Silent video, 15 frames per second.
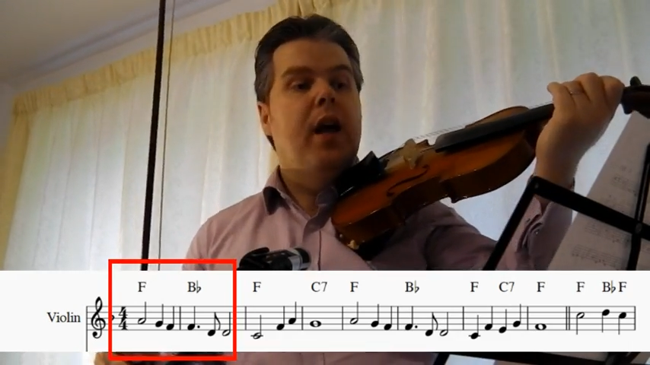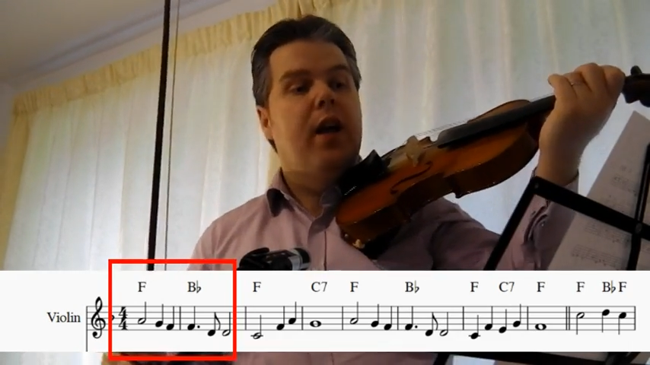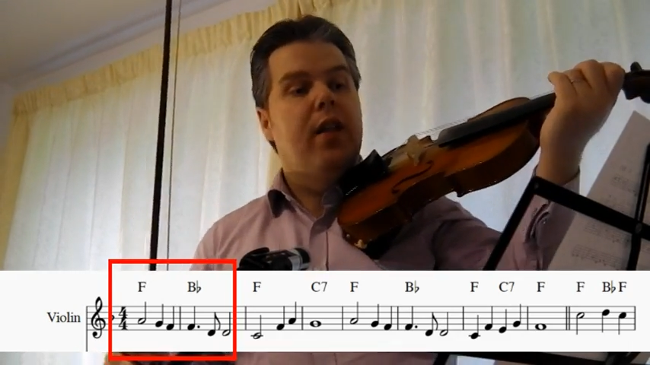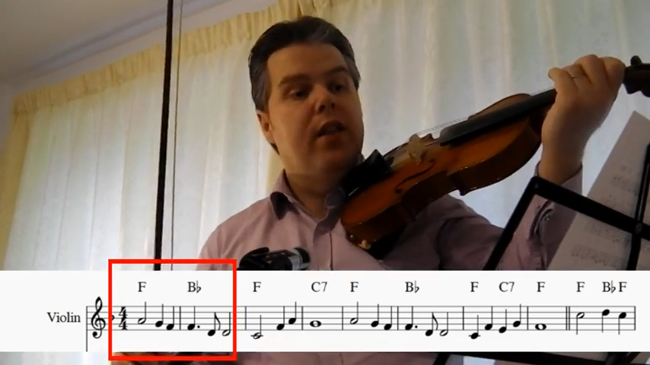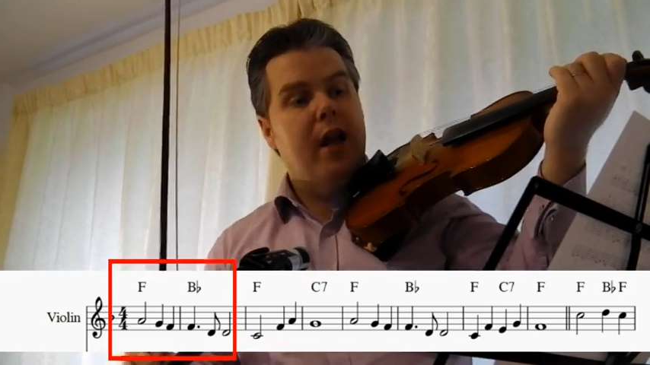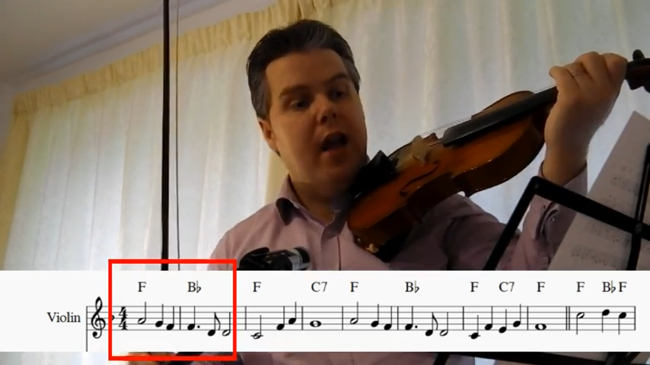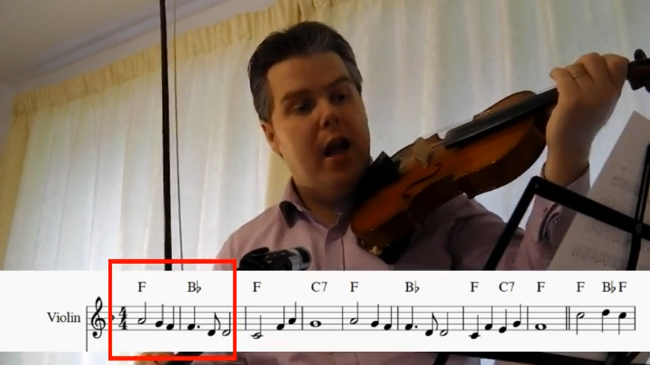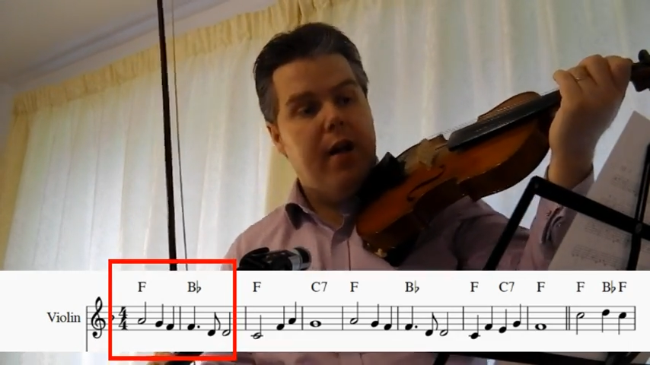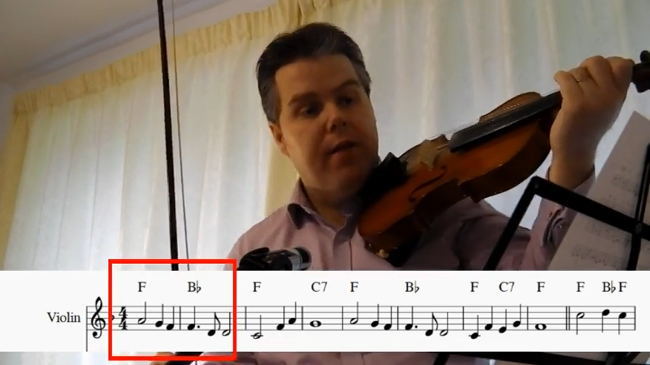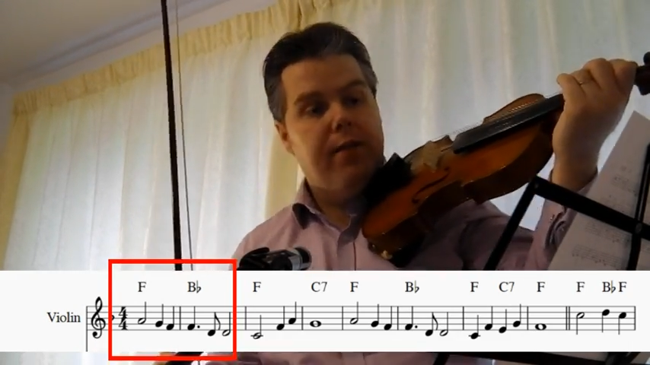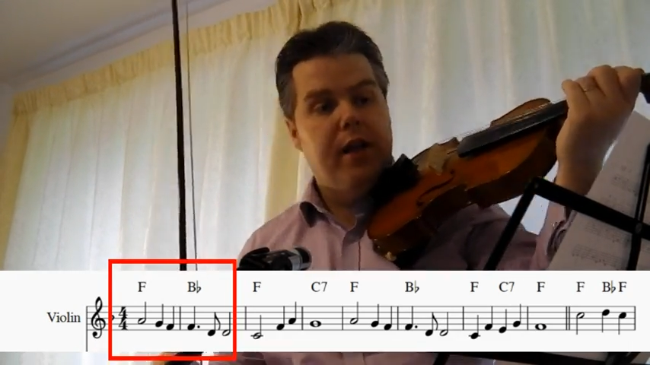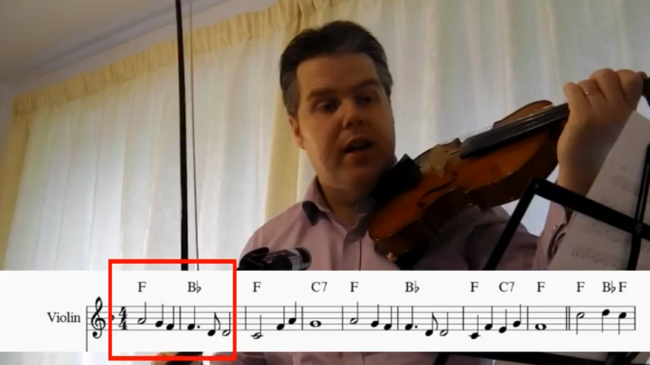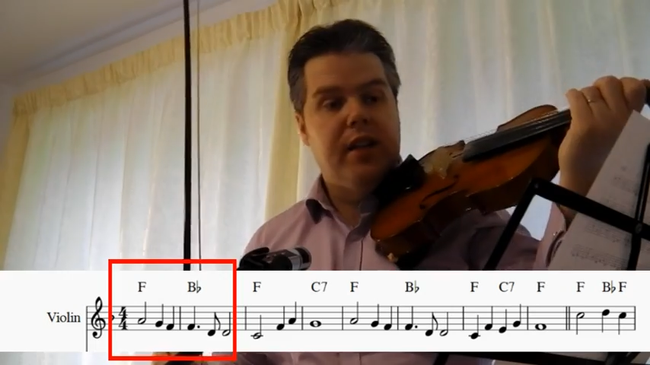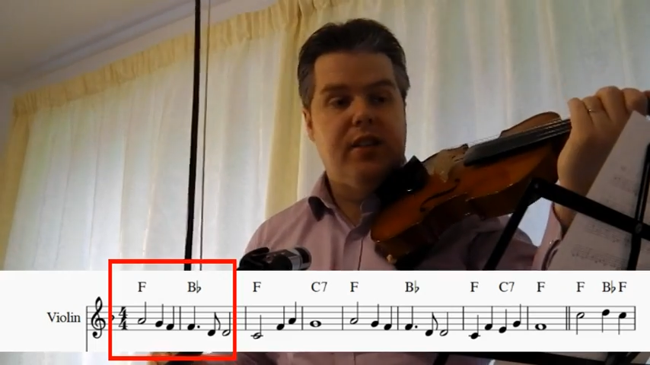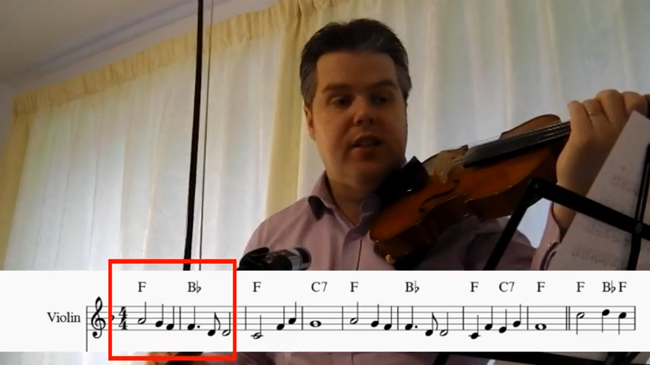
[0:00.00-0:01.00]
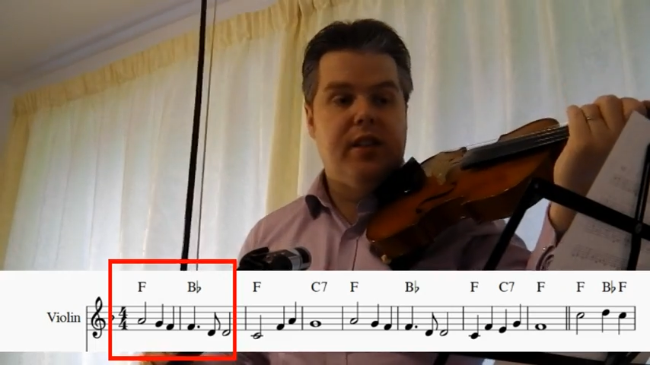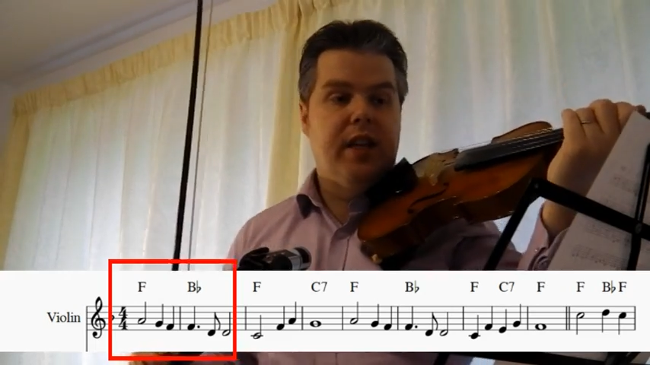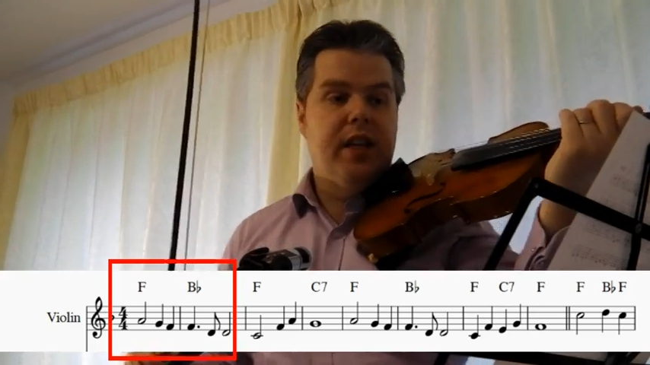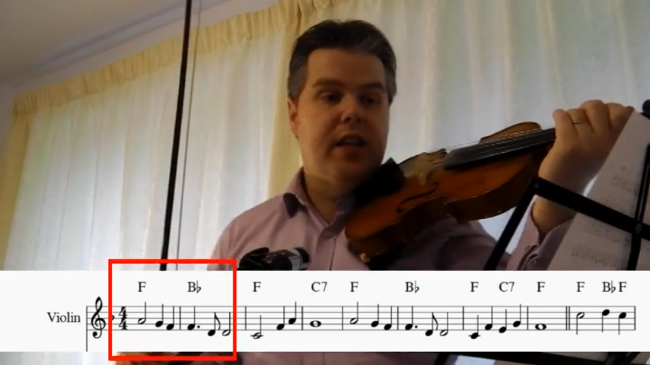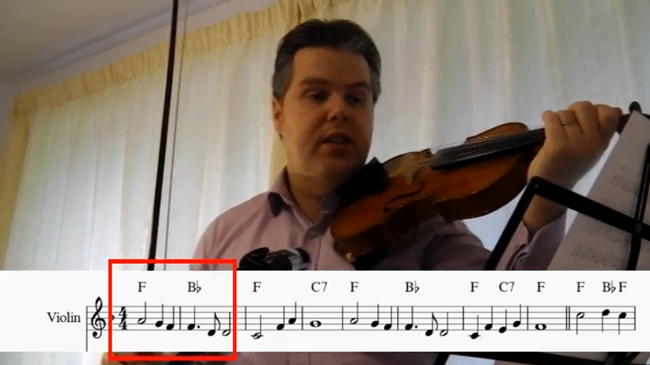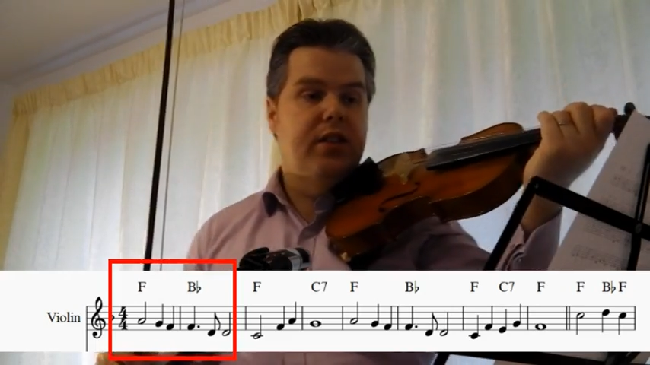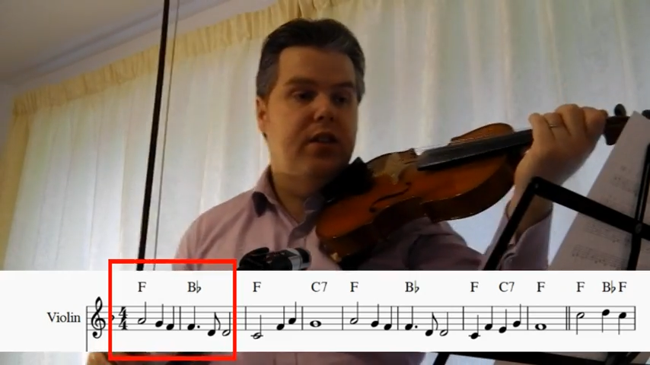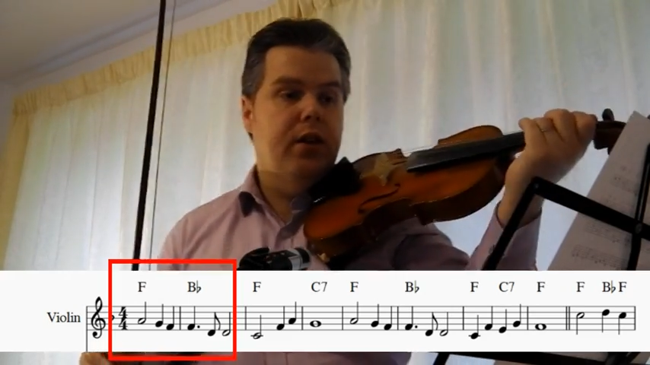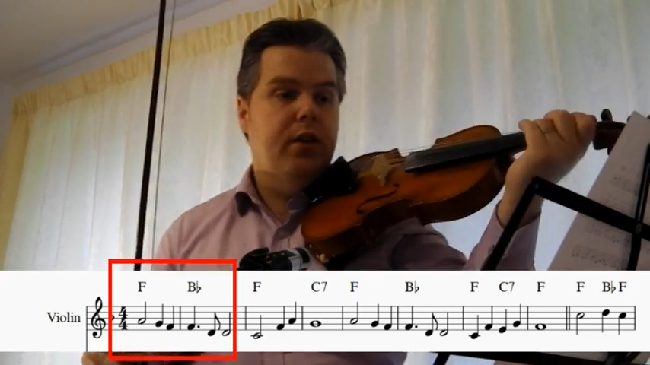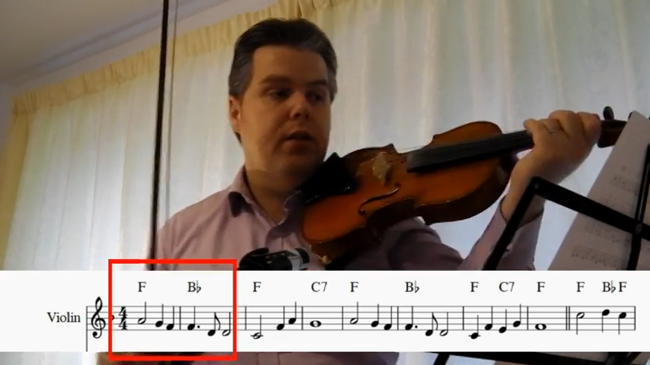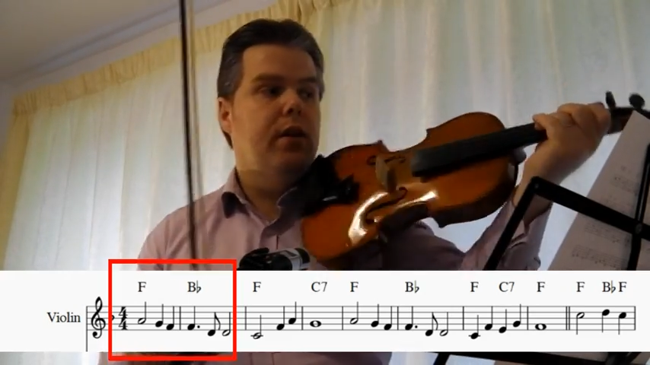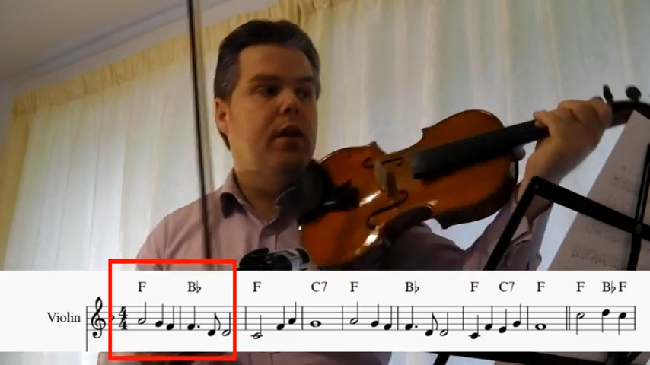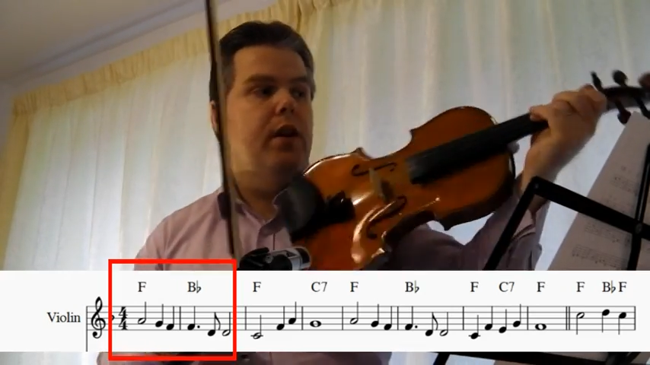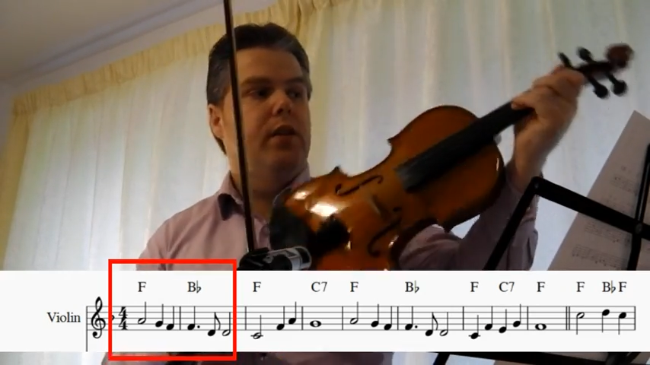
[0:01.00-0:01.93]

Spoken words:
and the F is D2.